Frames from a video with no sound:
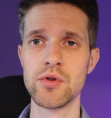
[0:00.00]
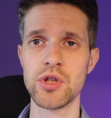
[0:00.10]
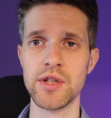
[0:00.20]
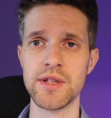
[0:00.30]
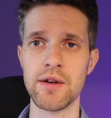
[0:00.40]

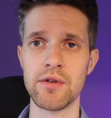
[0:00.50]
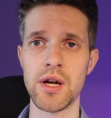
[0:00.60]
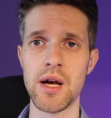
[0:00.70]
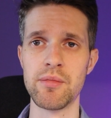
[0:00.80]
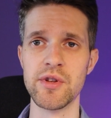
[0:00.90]
usually it
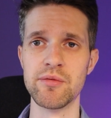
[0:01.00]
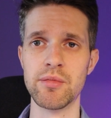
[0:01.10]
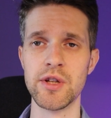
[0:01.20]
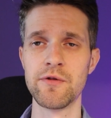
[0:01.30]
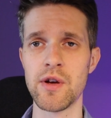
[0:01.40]
never
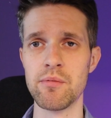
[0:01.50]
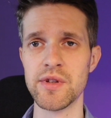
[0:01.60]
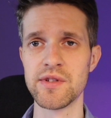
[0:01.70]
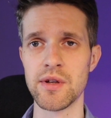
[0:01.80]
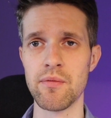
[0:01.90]
happens, but if I
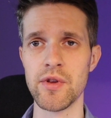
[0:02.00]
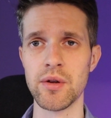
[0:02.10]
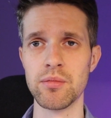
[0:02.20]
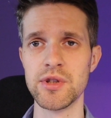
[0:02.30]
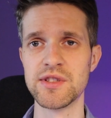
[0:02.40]
missed
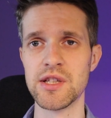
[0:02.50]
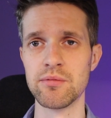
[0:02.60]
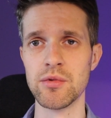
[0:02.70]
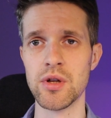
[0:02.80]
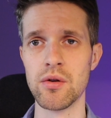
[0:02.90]
something,
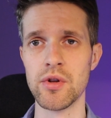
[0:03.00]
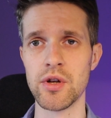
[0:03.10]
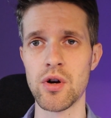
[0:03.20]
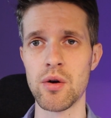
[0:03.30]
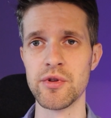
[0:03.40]
please let me
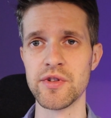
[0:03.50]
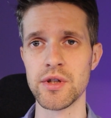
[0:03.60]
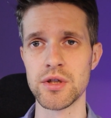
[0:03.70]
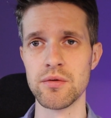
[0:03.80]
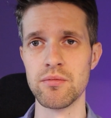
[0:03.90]
know in the
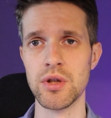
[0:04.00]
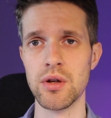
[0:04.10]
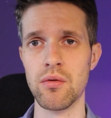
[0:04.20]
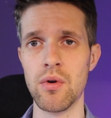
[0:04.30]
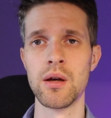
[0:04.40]
comment section
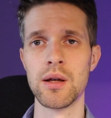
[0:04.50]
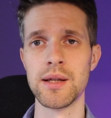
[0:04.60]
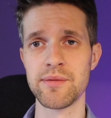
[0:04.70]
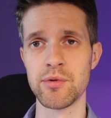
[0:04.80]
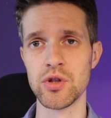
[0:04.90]
below.
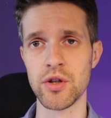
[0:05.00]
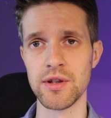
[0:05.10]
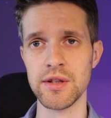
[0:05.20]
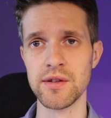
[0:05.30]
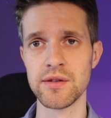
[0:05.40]
Last but
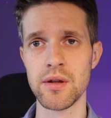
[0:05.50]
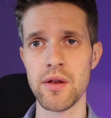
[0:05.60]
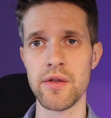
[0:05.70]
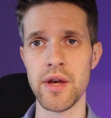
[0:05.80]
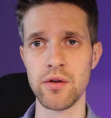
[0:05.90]
not
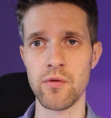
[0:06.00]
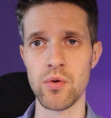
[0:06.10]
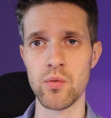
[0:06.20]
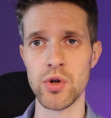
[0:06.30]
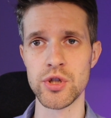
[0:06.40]
least, thank
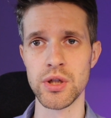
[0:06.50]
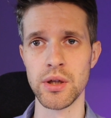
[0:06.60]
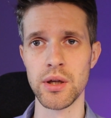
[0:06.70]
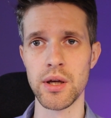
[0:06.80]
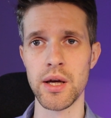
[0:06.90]
you for
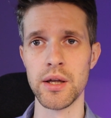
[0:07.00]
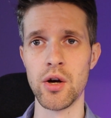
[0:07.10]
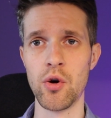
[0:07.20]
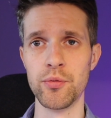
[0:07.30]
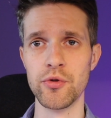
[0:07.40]
watching,
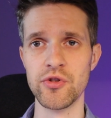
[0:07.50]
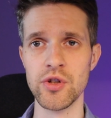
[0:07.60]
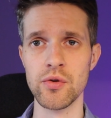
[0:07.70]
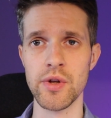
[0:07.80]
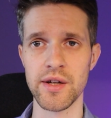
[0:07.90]
and I hope to
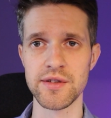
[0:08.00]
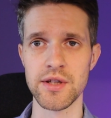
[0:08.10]
see you next